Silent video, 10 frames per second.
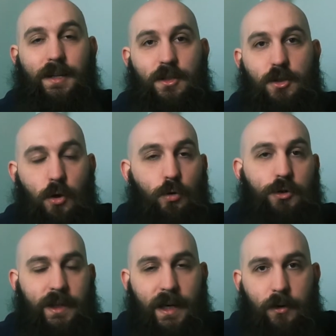is so
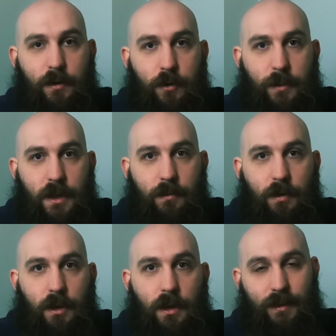scary for me.
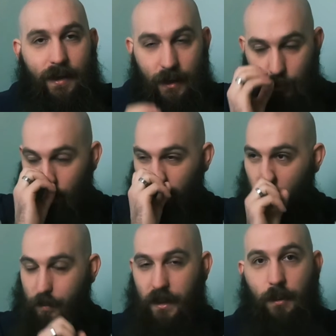And I will
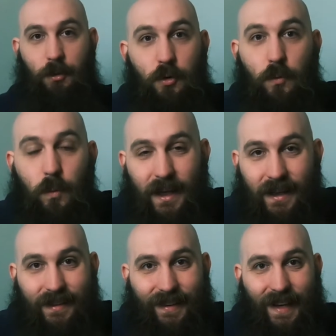not be able to wing
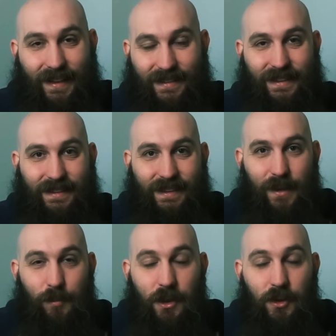it, as they
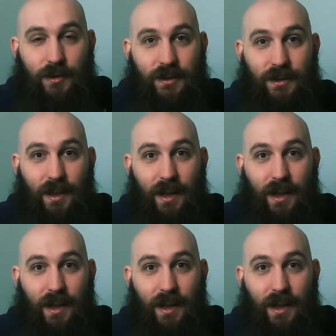say, because